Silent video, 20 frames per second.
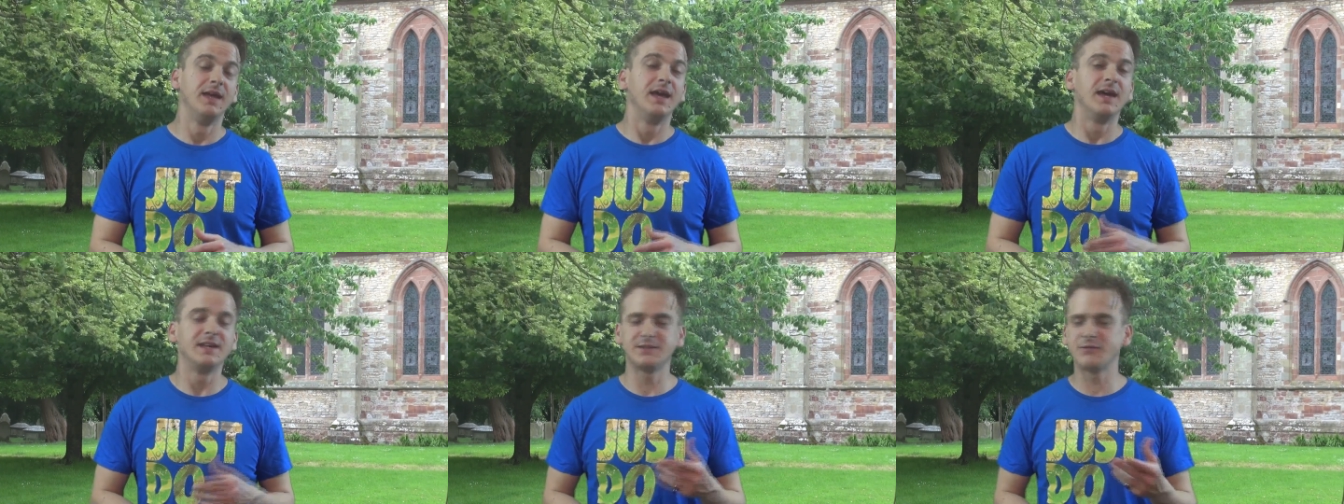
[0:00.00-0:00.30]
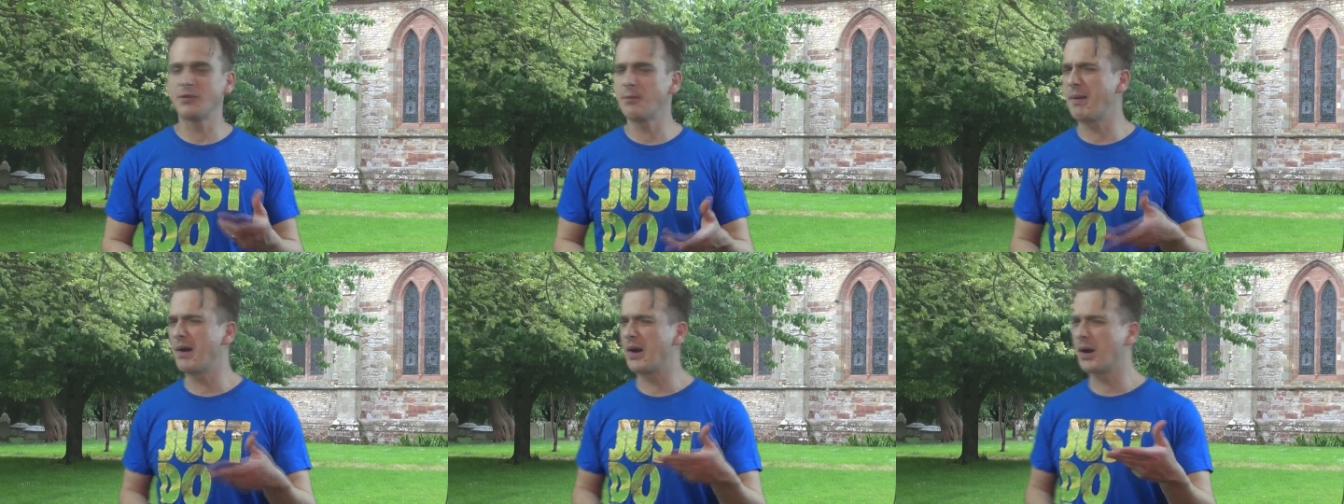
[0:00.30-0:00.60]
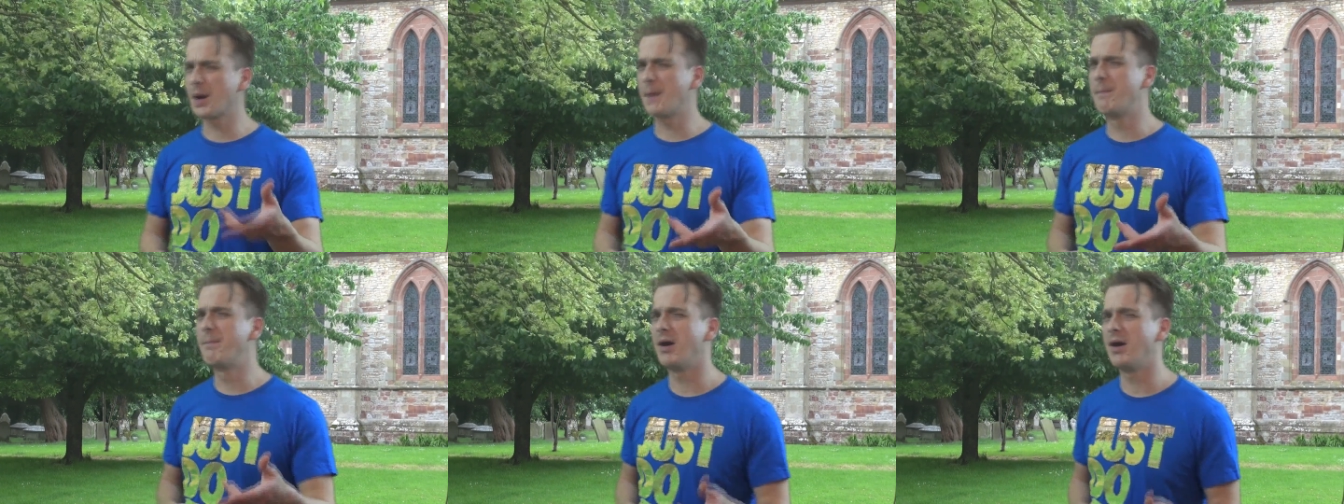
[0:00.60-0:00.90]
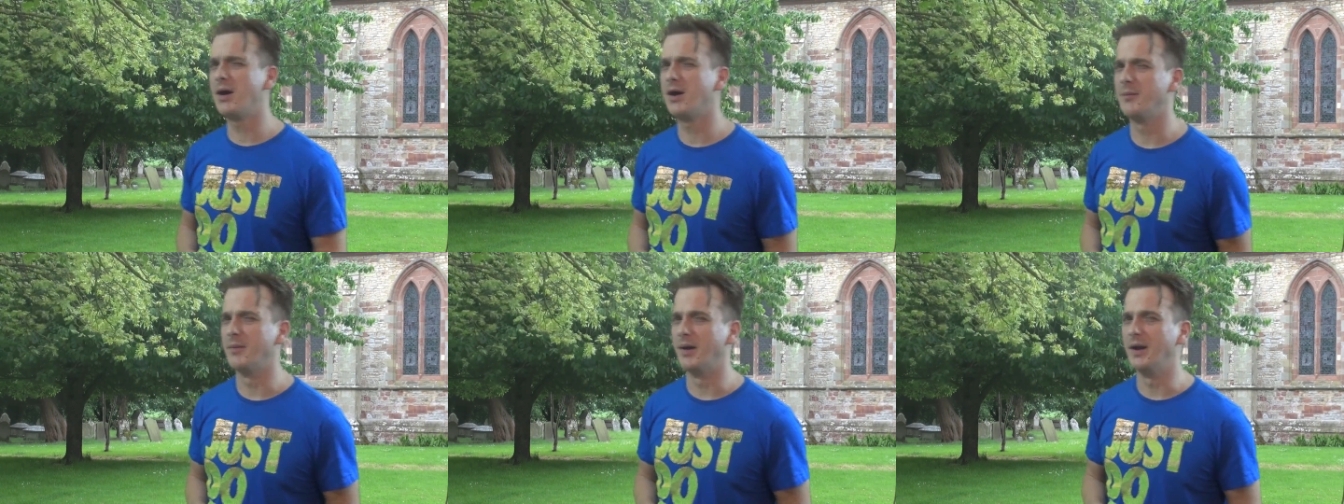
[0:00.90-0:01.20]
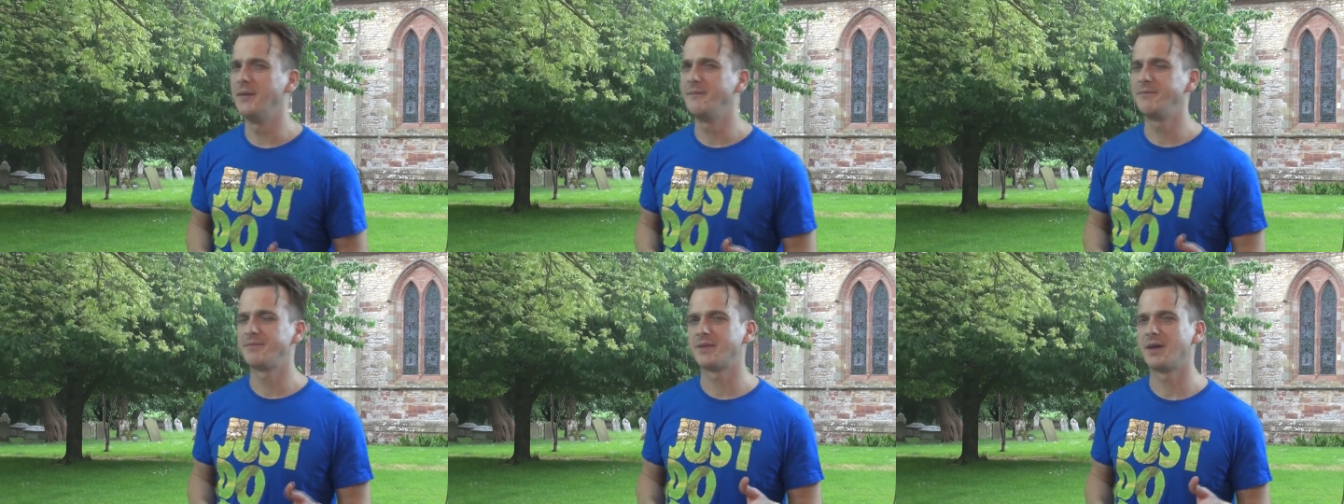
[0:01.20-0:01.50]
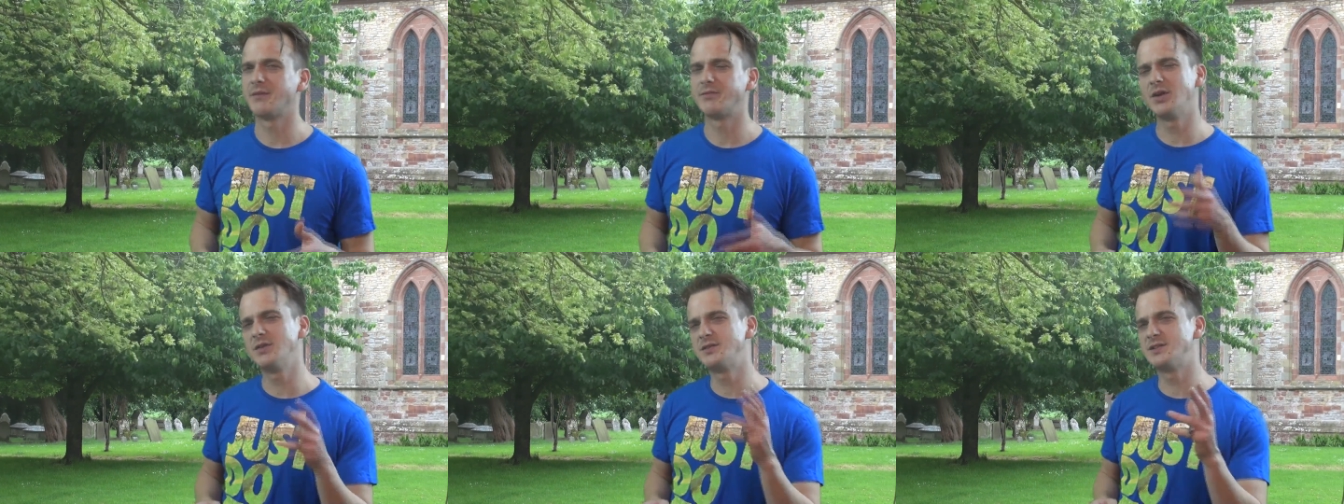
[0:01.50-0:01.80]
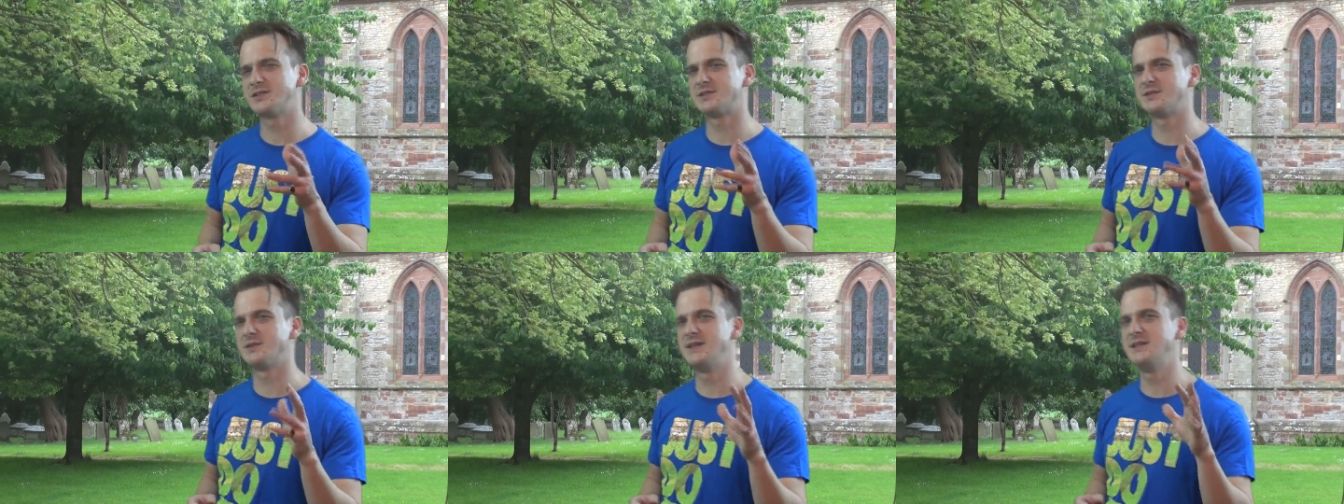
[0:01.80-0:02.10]
Except for Barack Obama. I've
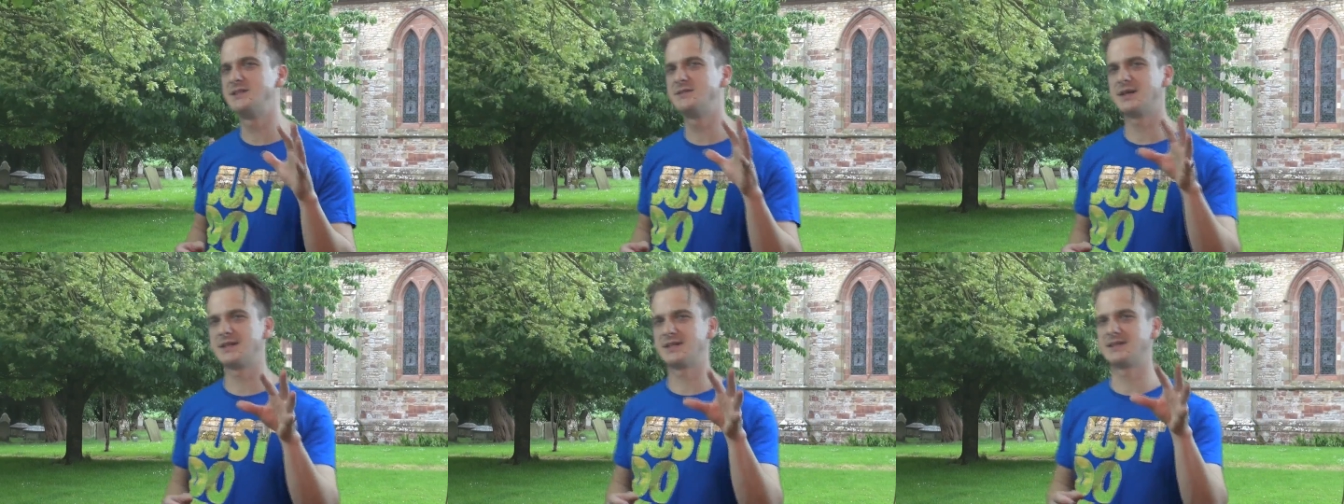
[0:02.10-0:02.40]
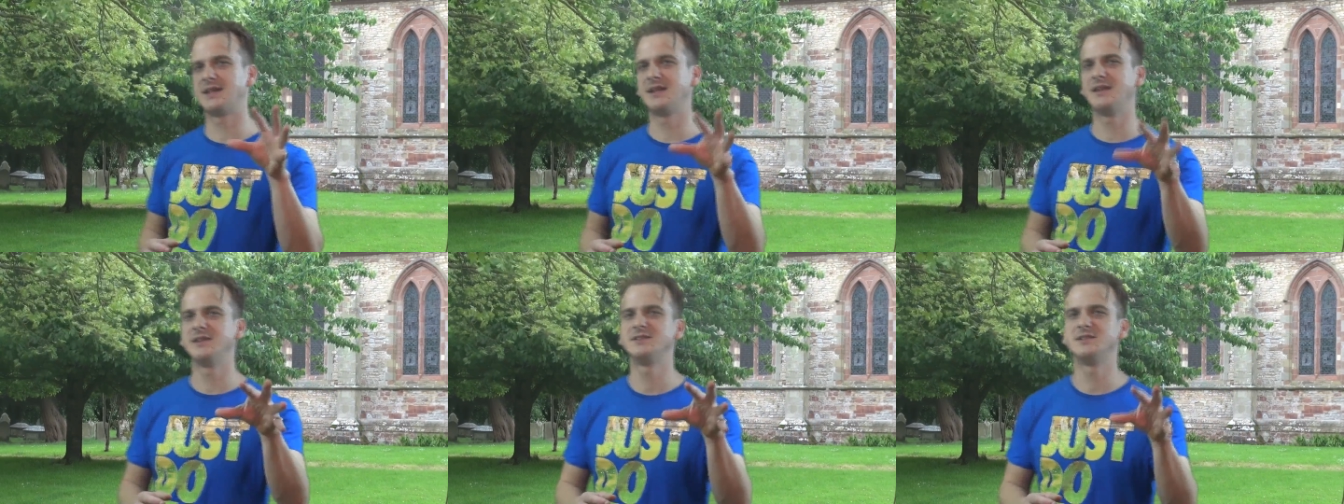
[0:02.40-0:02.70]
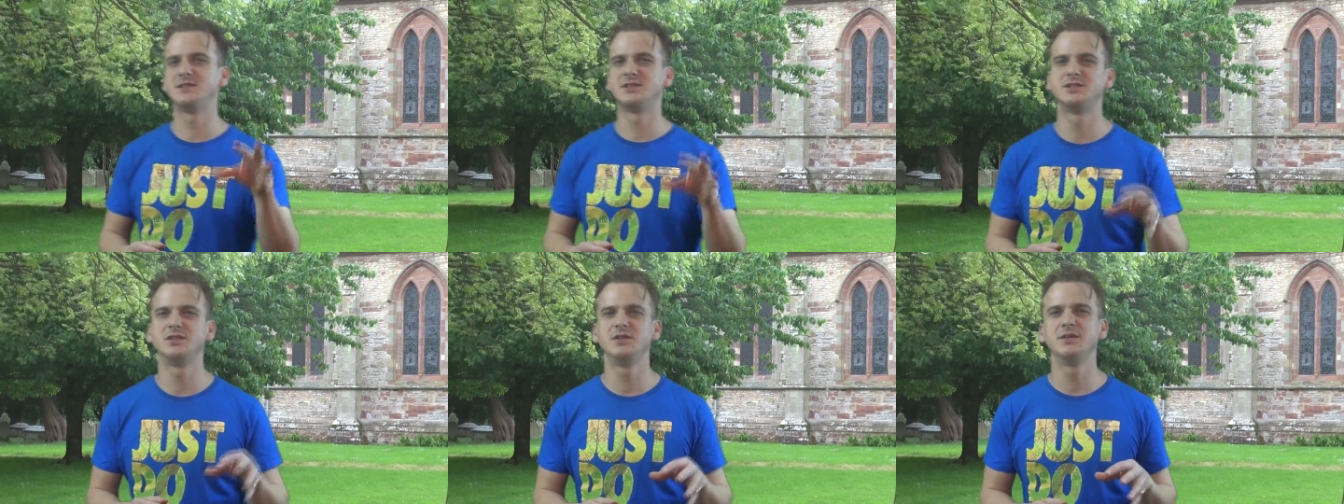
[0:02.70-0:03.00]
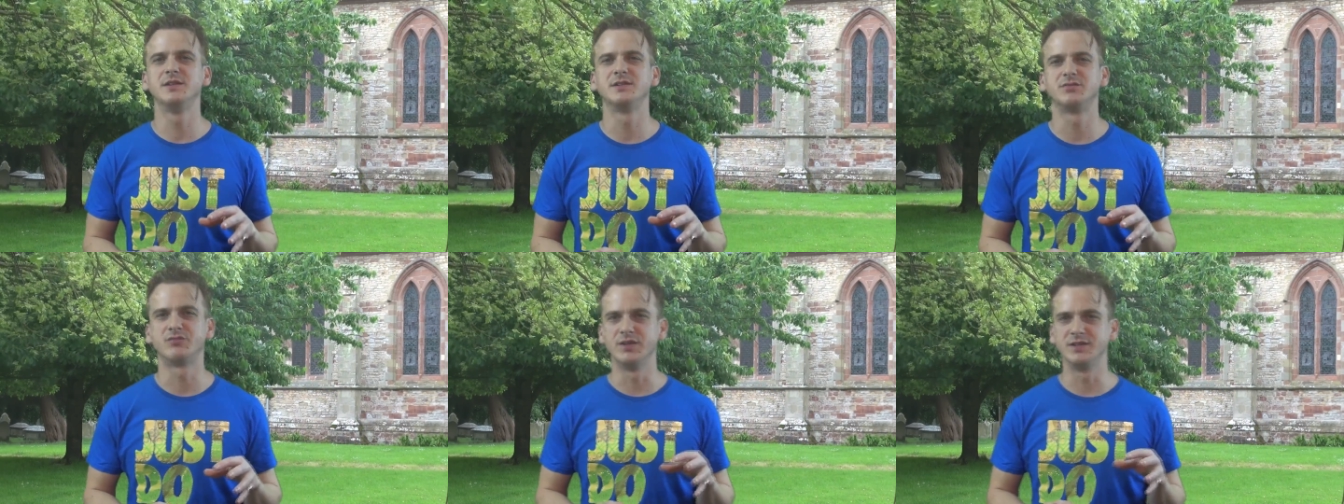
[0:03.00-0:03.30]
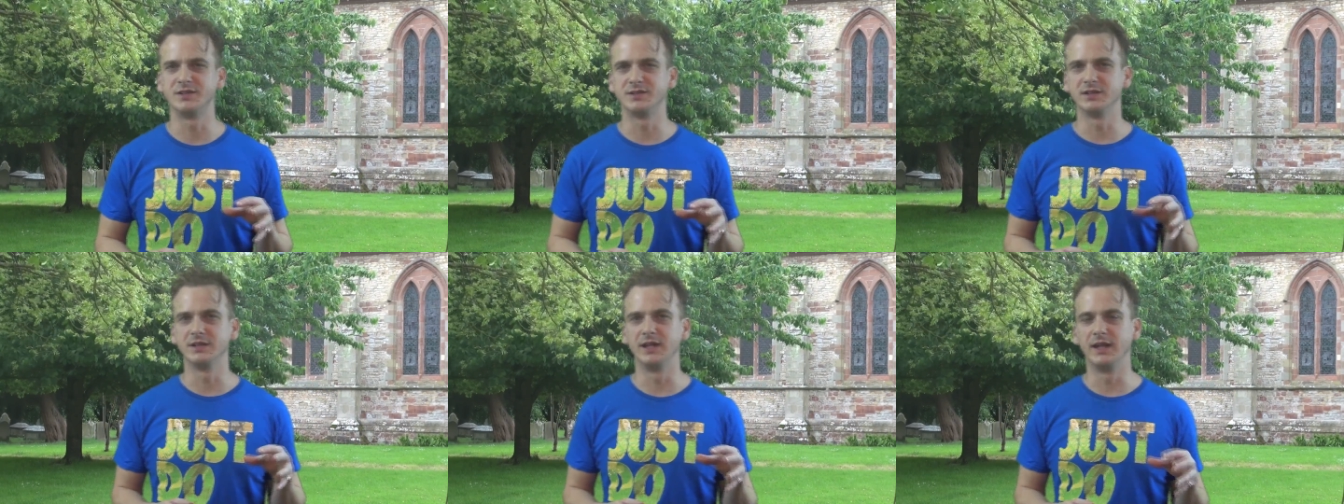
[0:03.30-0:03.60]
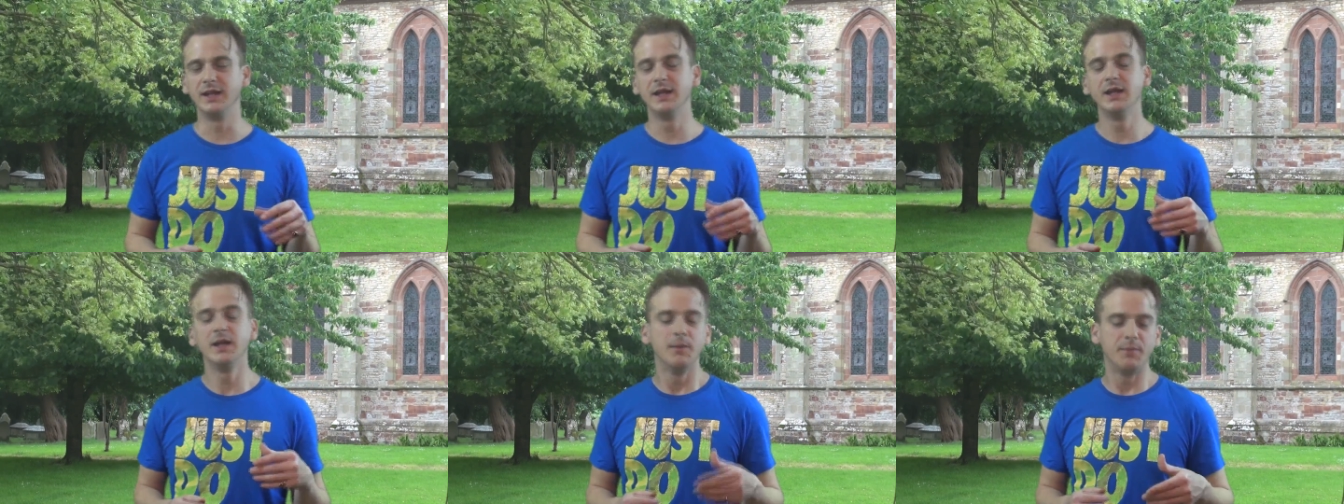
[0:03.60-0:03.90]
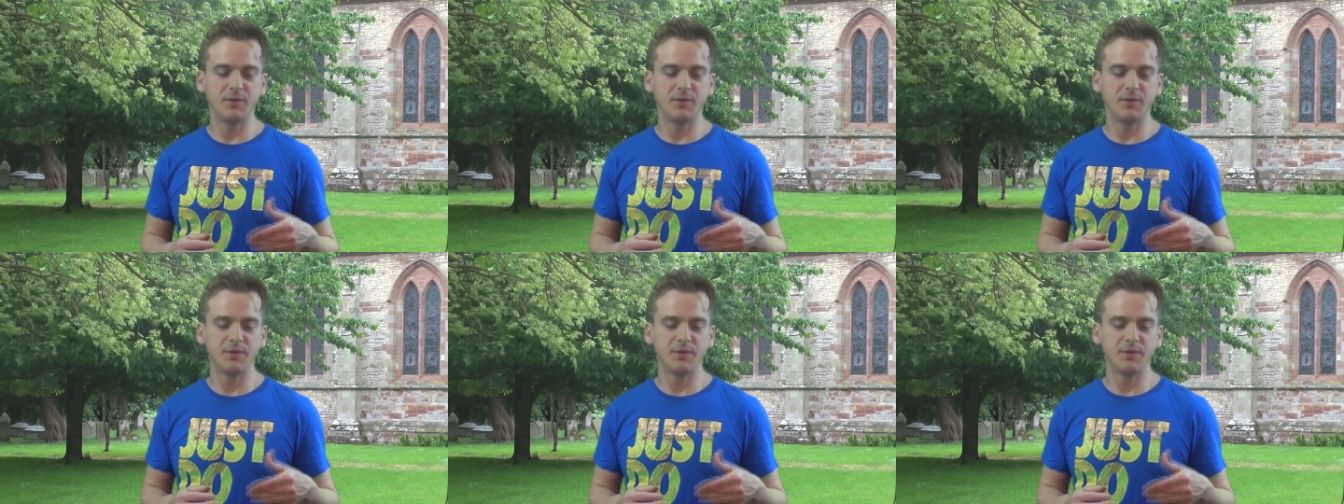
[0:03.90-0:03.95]
noticed that he's had a tendency to do this recently,